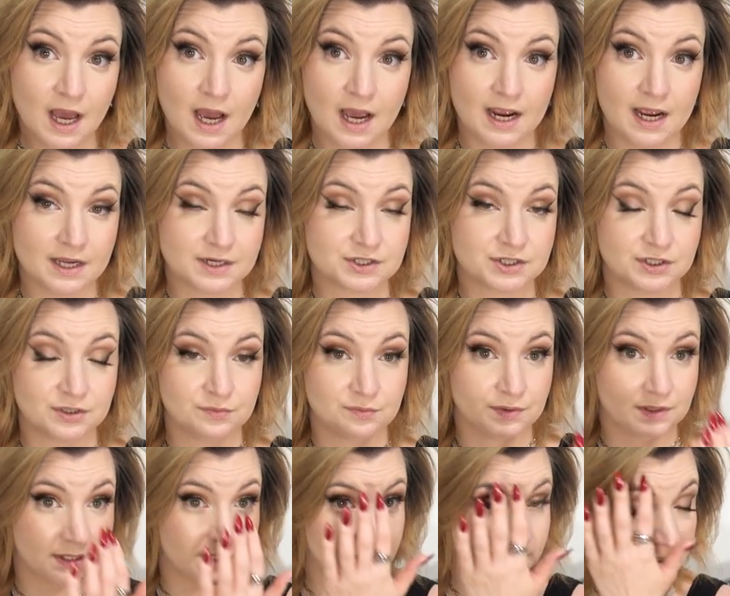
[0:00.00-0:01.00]
I actually
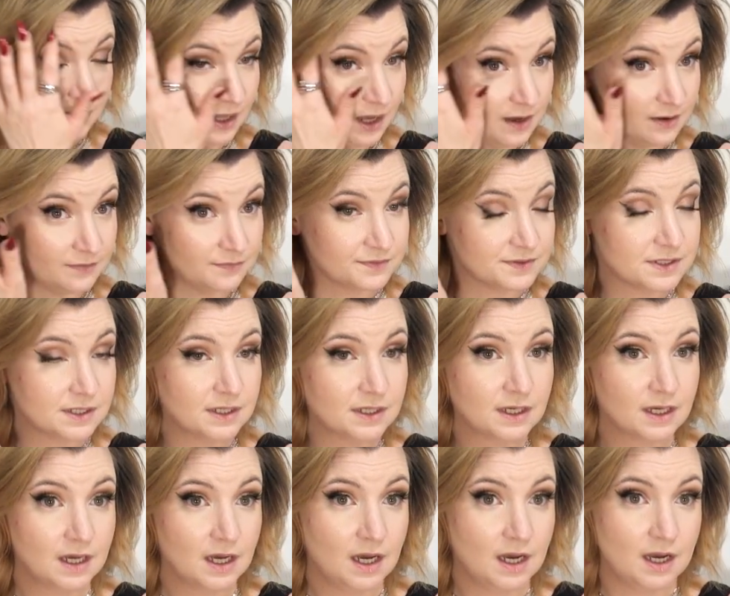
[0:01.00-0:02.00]
really loved
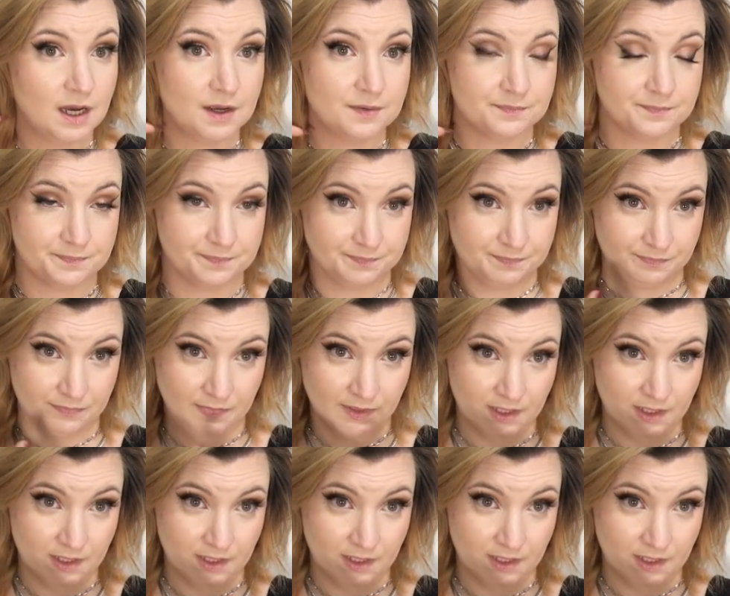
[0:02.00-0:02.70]
um,